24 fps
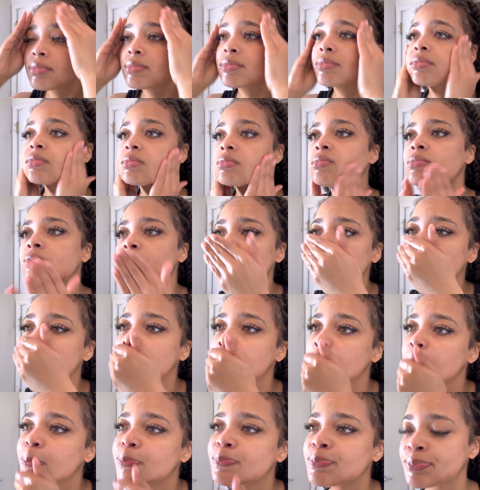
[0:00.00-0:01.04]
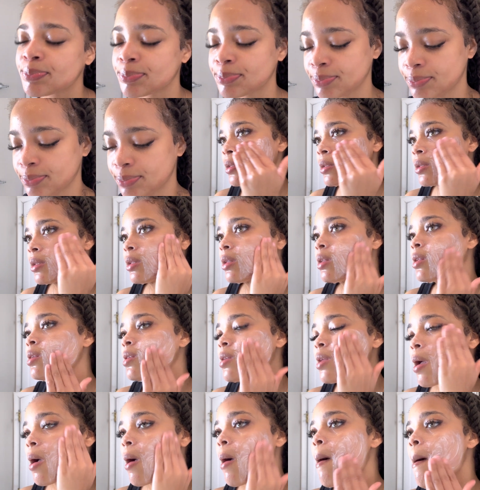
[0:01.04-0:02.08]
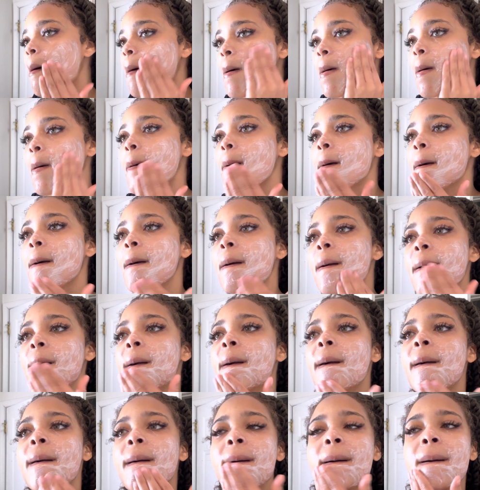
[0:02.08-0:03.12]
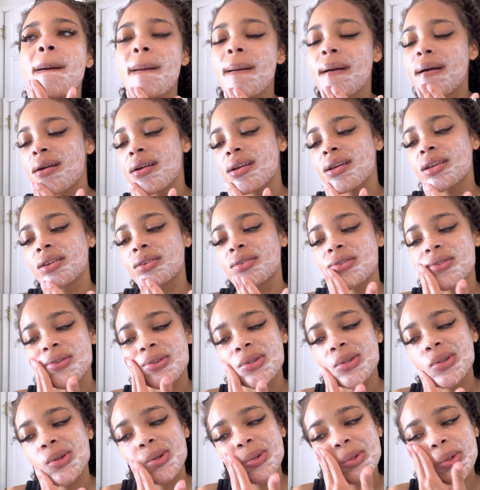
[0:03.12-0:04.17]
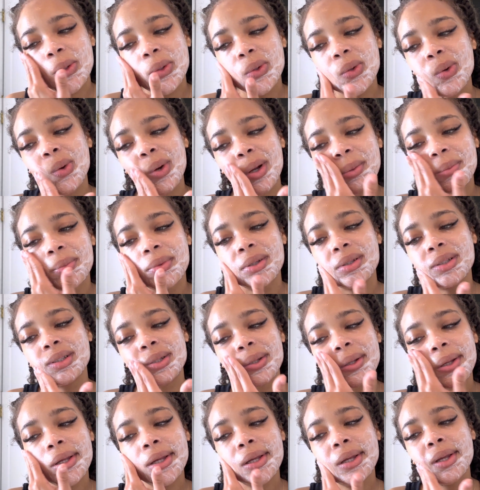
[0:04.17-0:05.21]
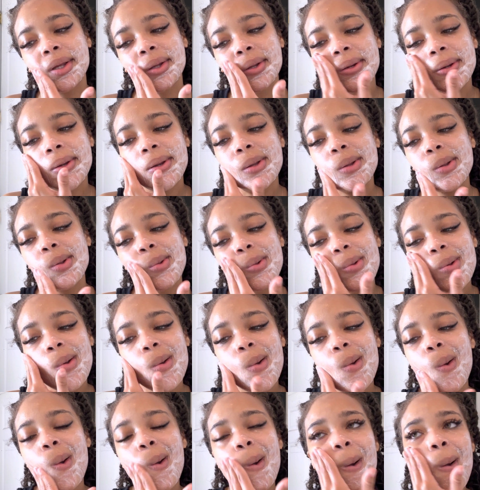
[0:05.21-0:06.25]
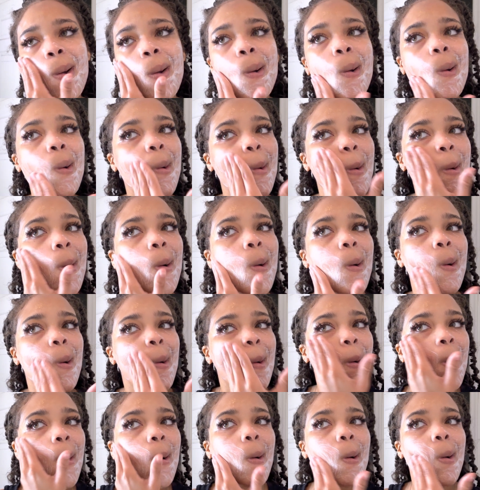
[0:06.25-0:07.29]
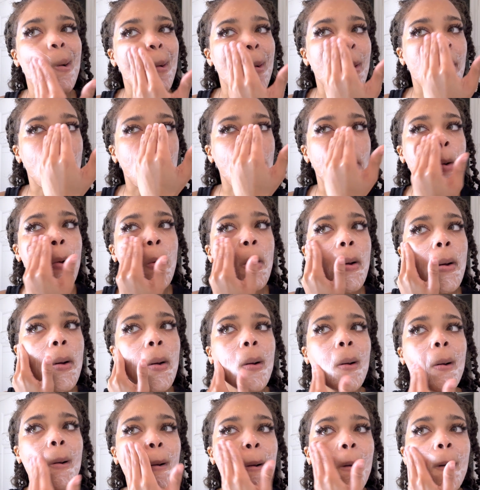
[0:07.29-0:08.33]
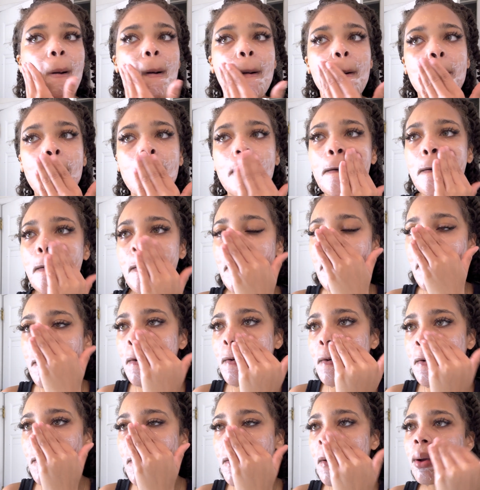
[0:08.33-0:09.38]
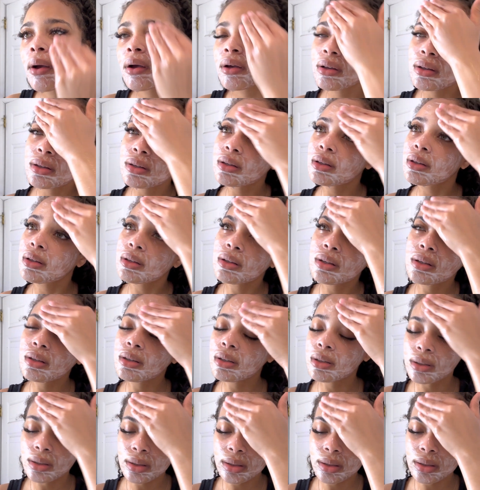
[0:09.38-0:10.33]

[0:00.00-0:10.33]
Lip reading: So the next product I'm using is the Neutrogena facial scrub. I'm just applying this on my face, and I'm just going to be using my hands to just scrub it. And